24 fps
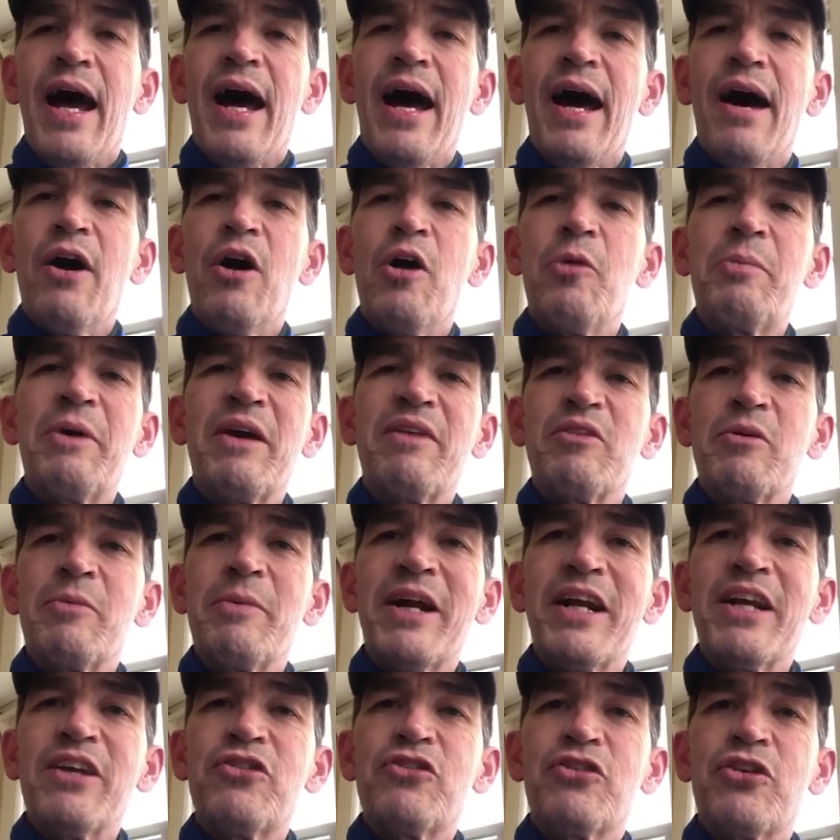Hope
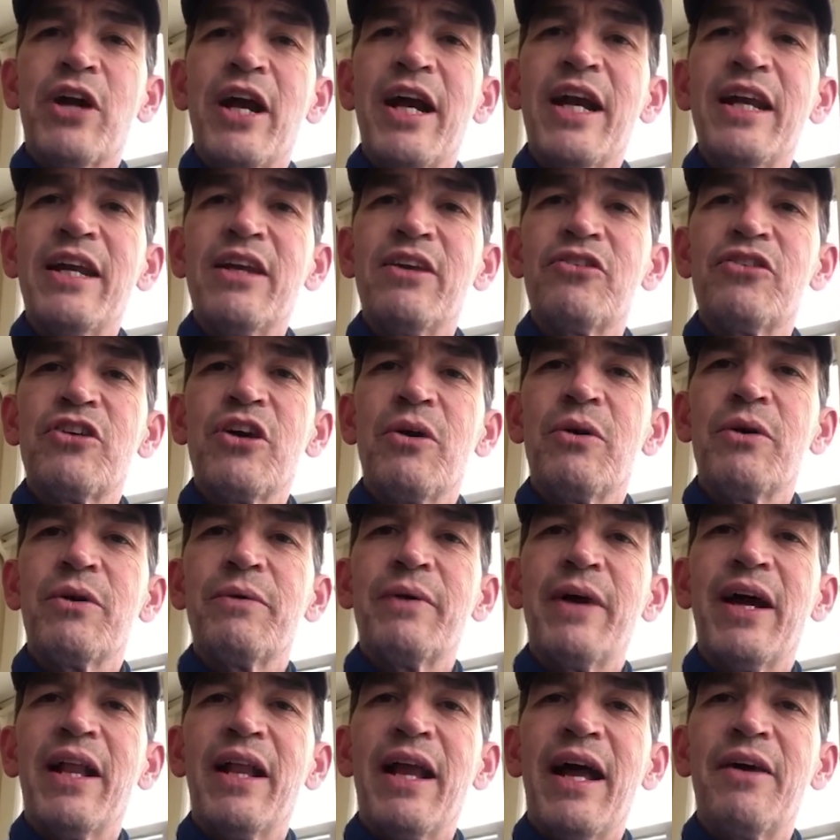everybody's training's going
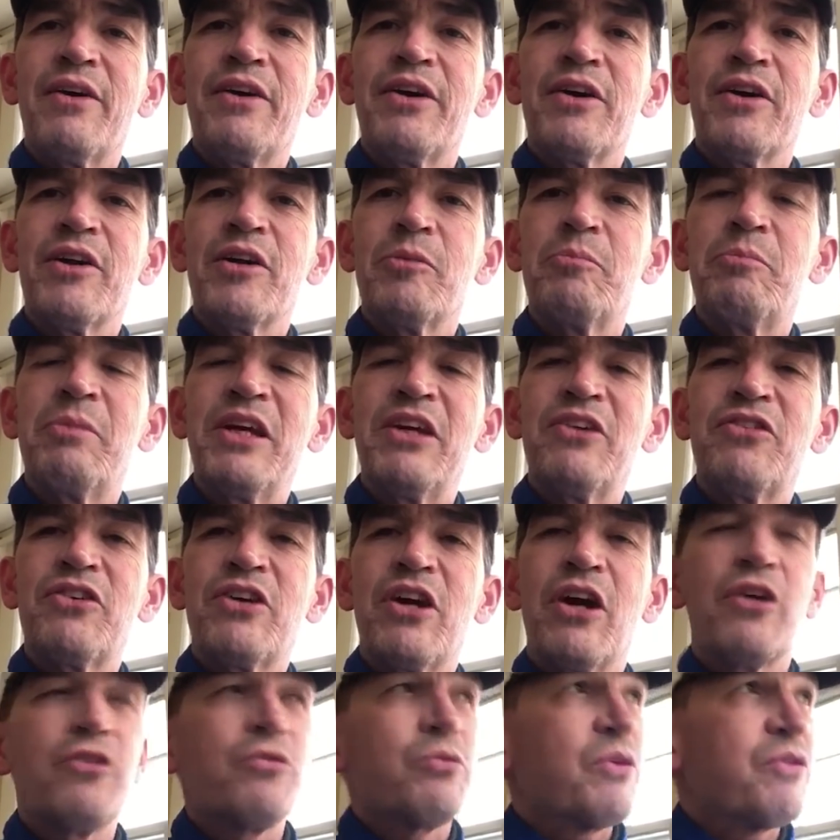well out here in the Beast
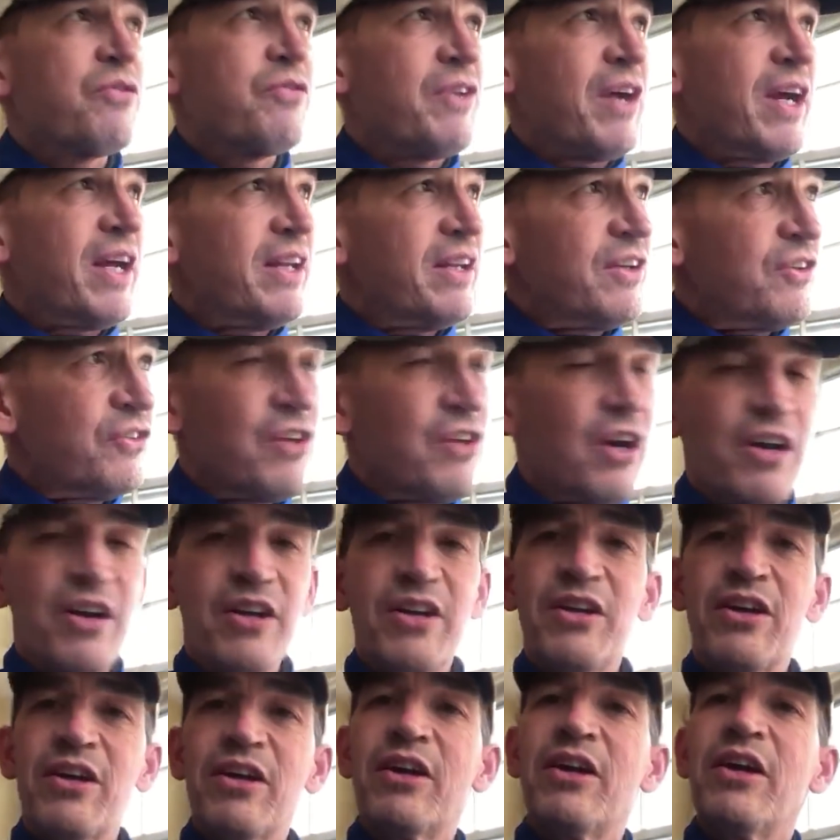Coast. We're finally
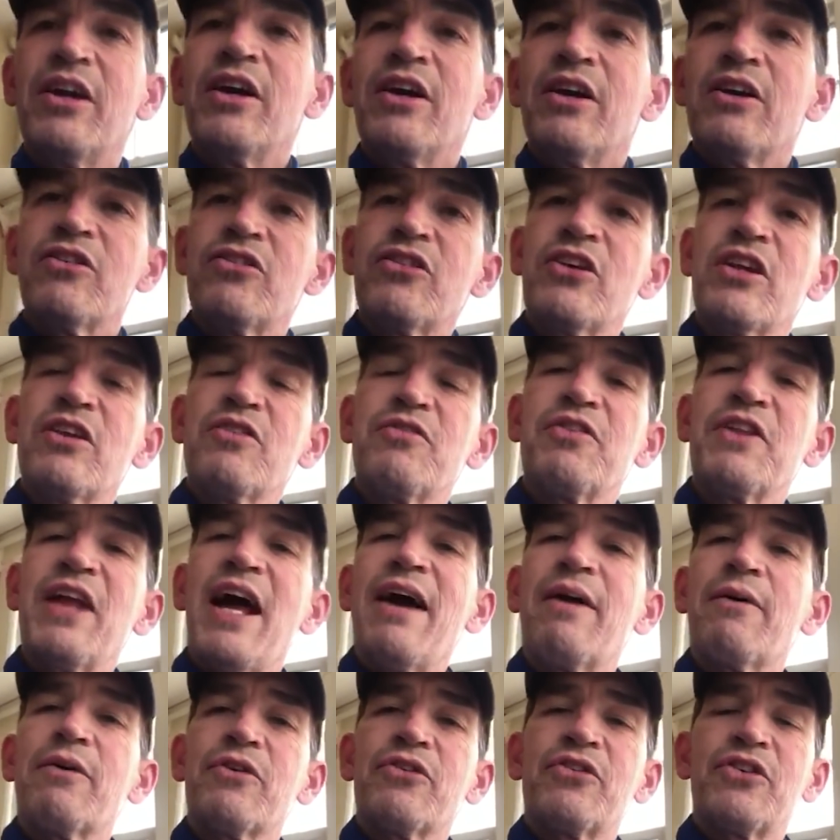starting to see the
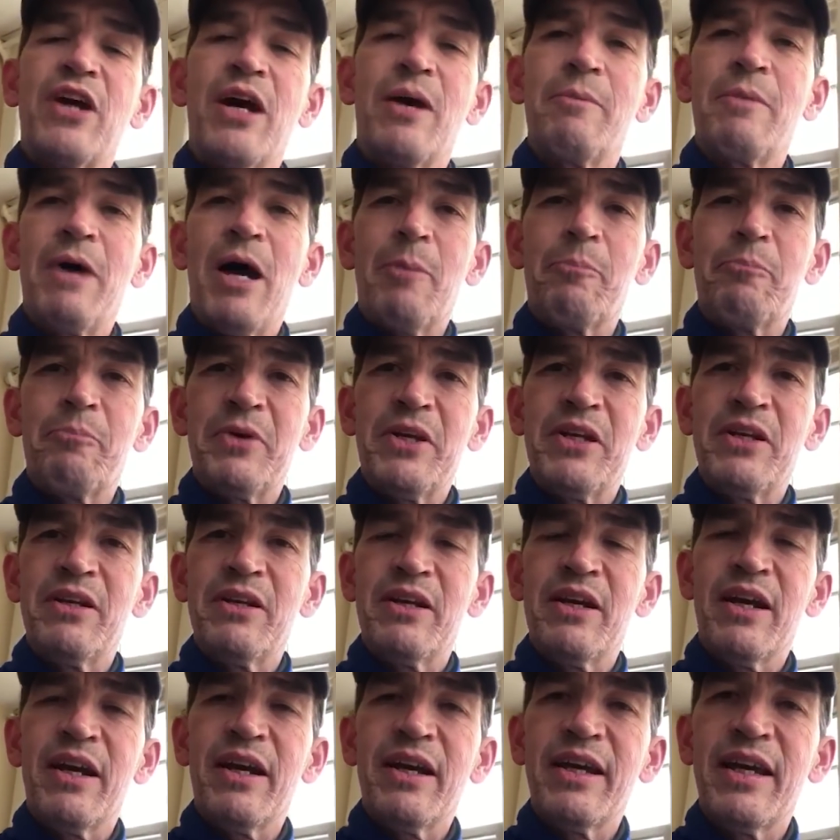flowers come up
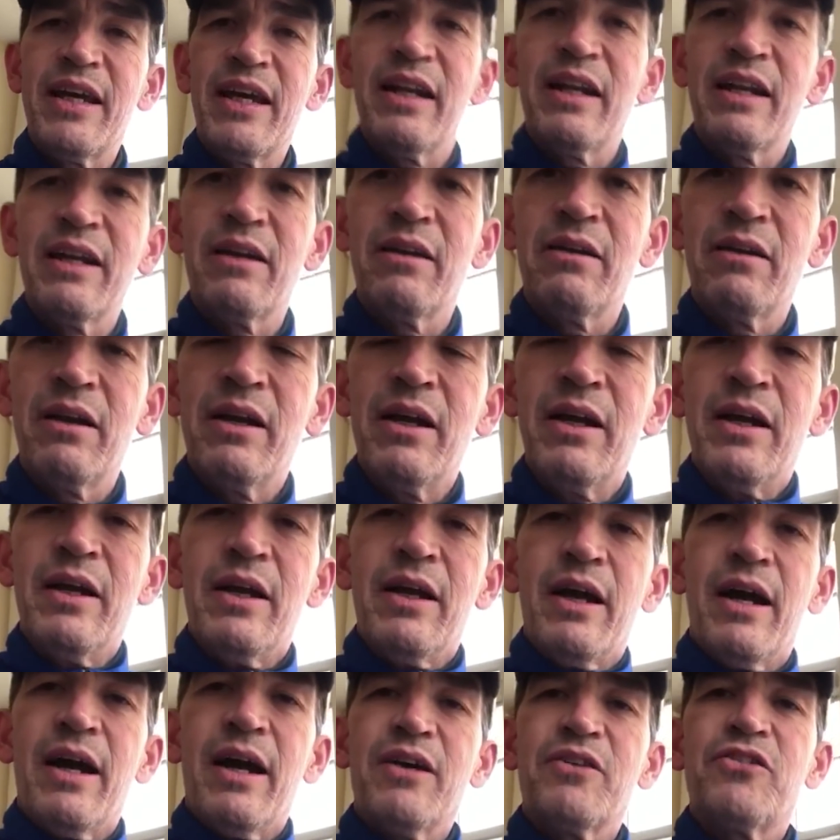and get a little
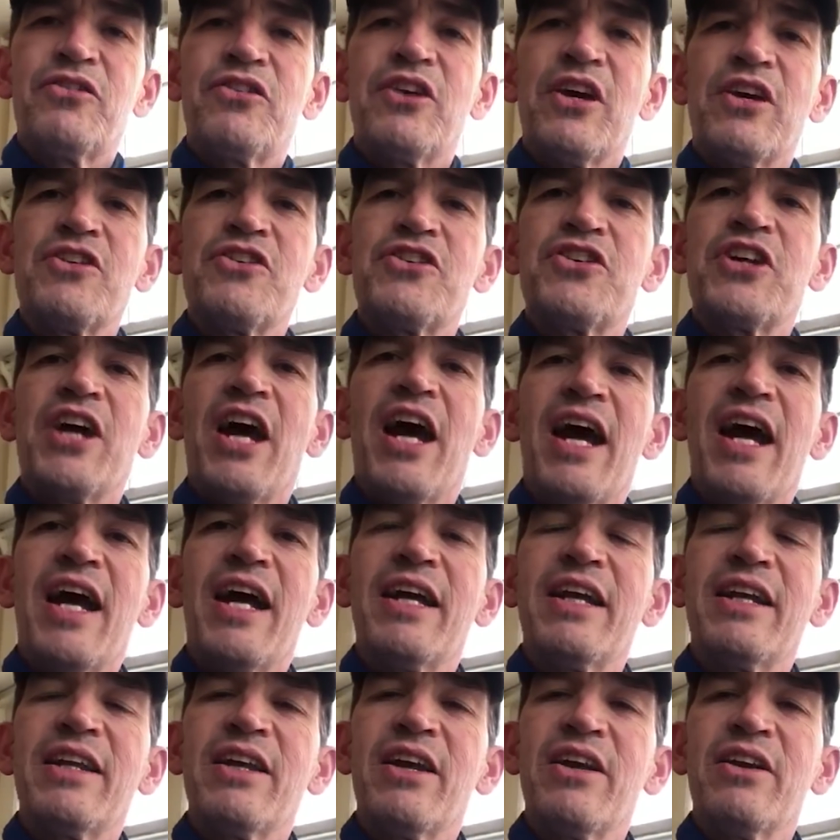
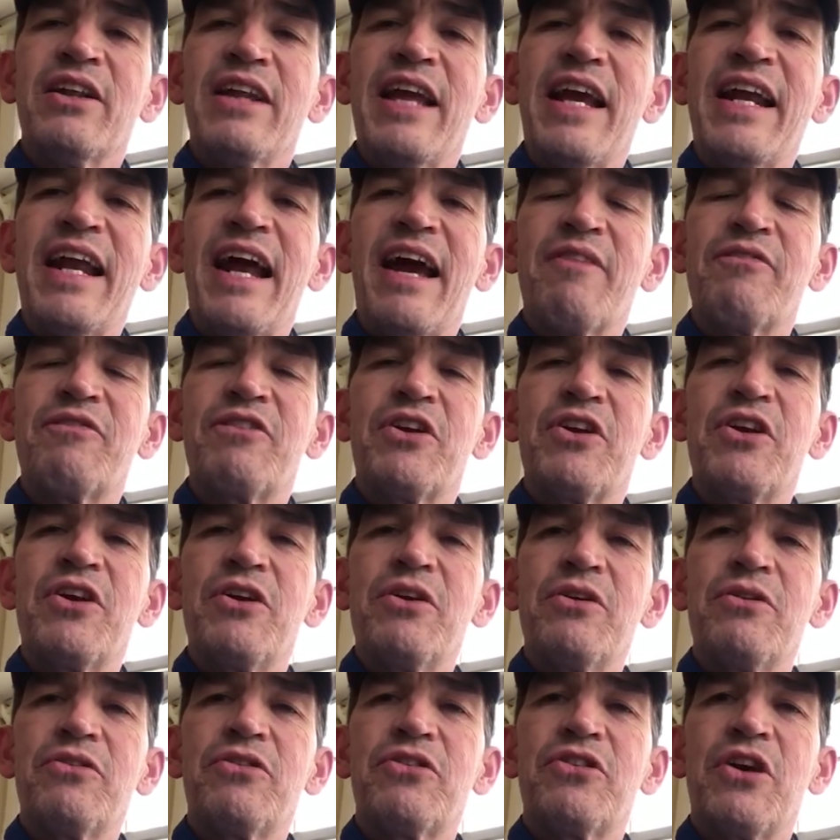sunshine in the late
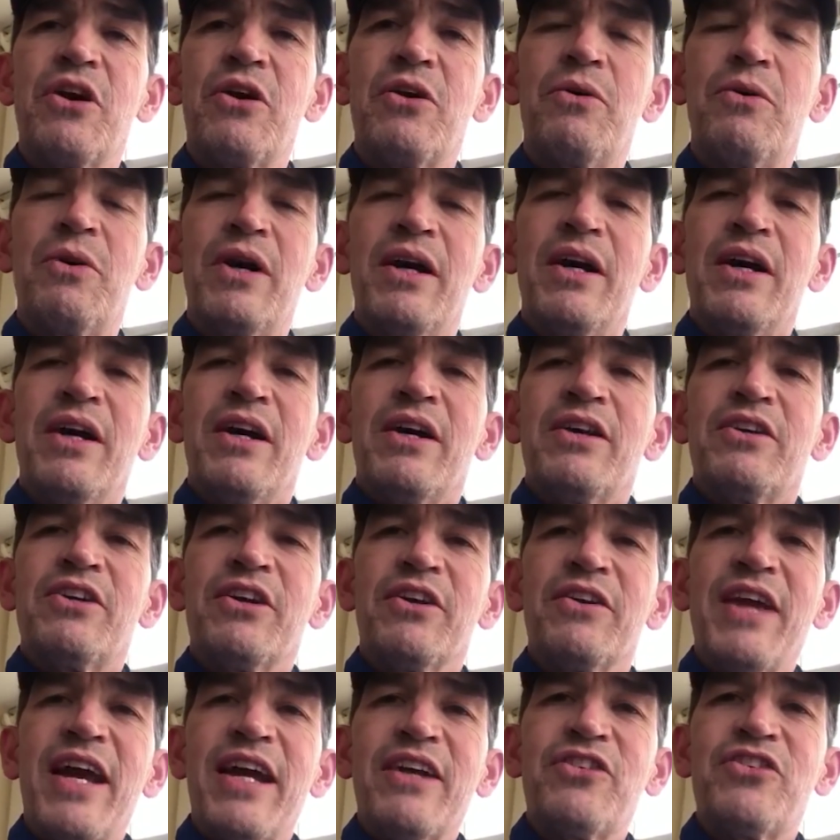afternoon. So,
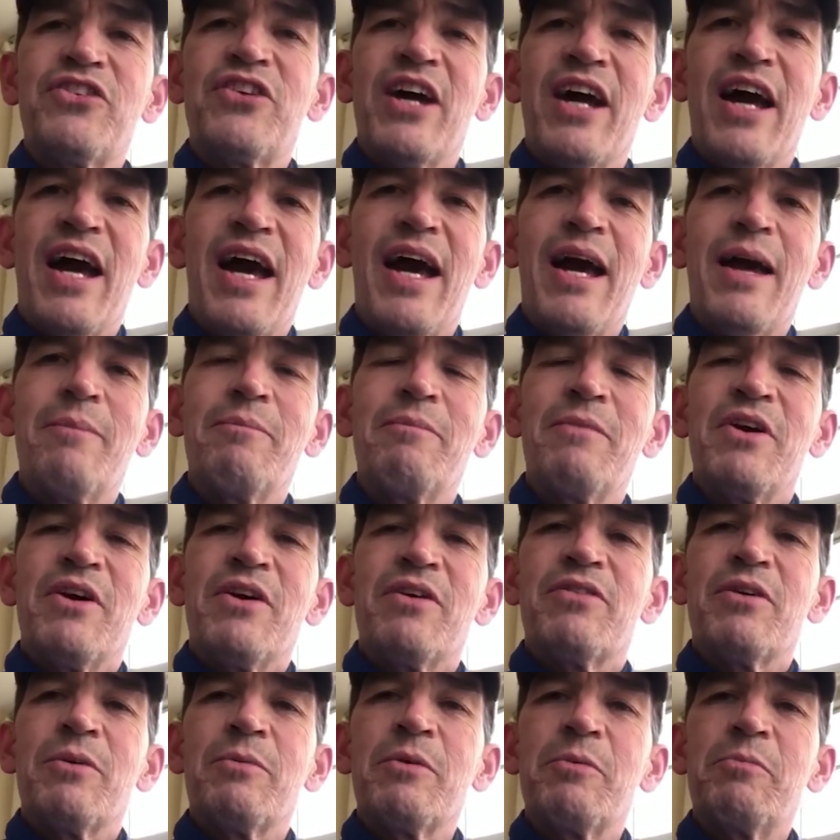till next time,
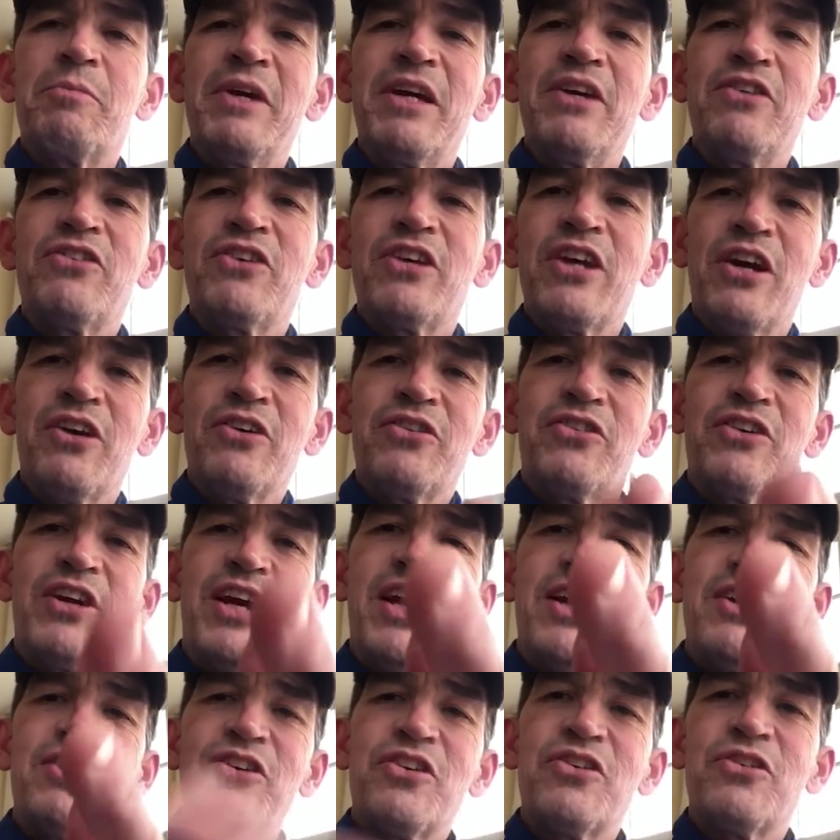from the Beast Coast,
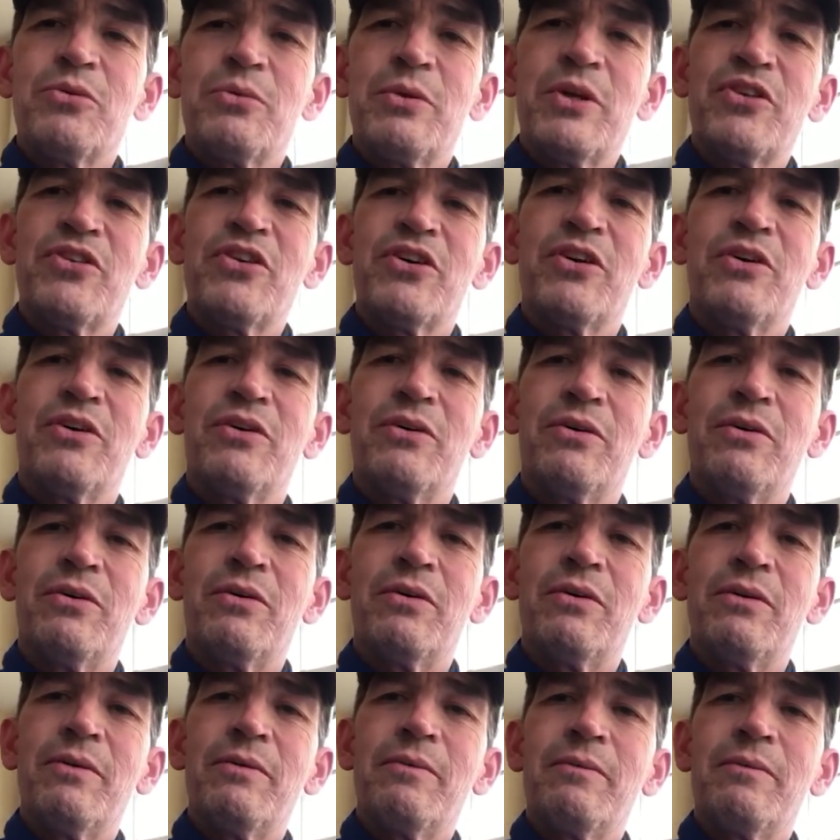A Jizzle Whizzle.